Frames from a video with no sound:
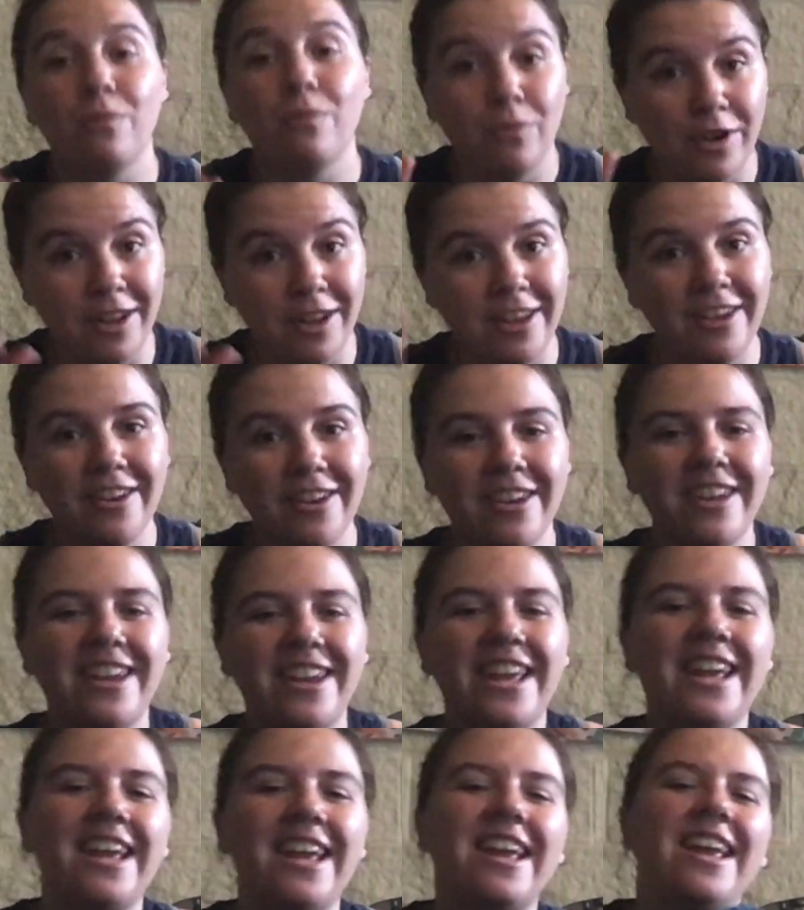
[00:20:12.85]
really good,
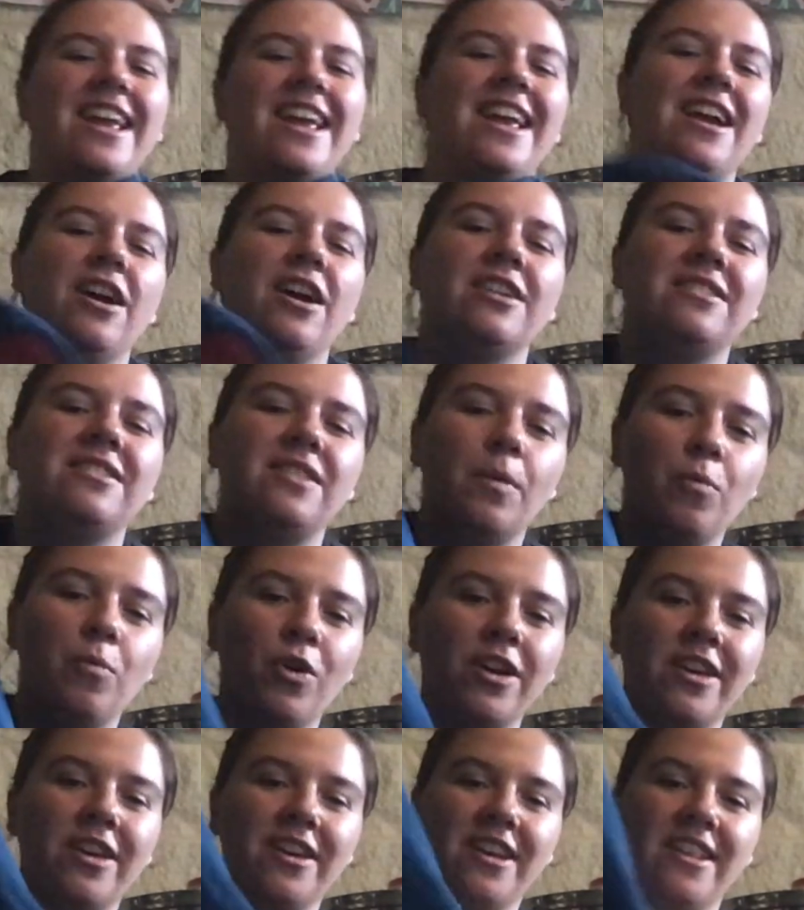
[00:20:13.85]

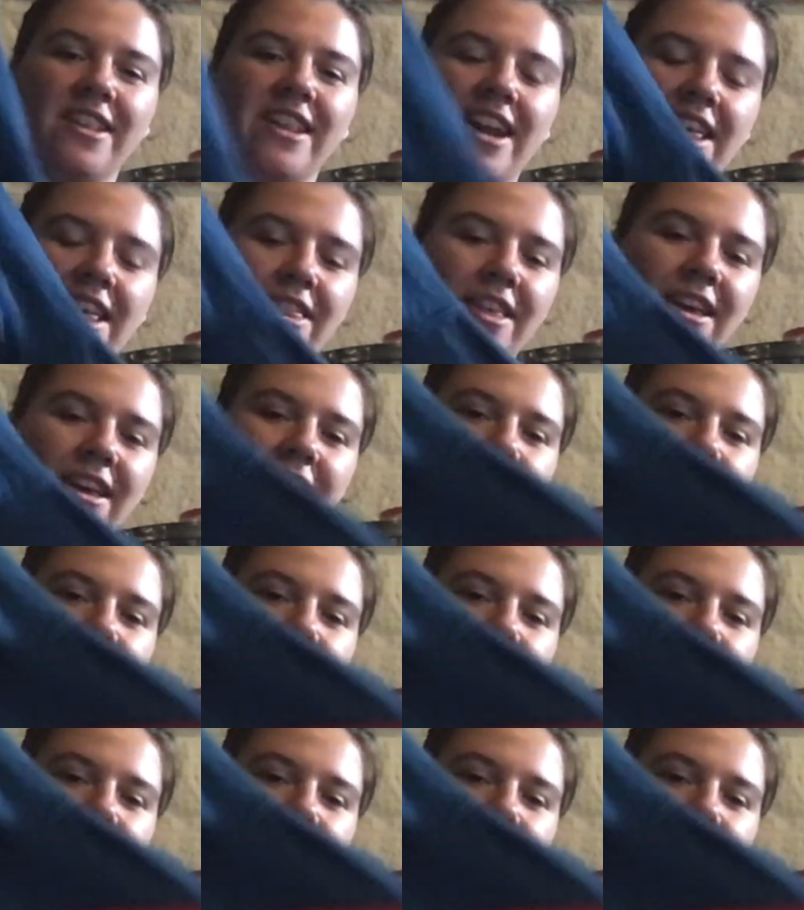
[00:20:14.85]
somewhat good, that I think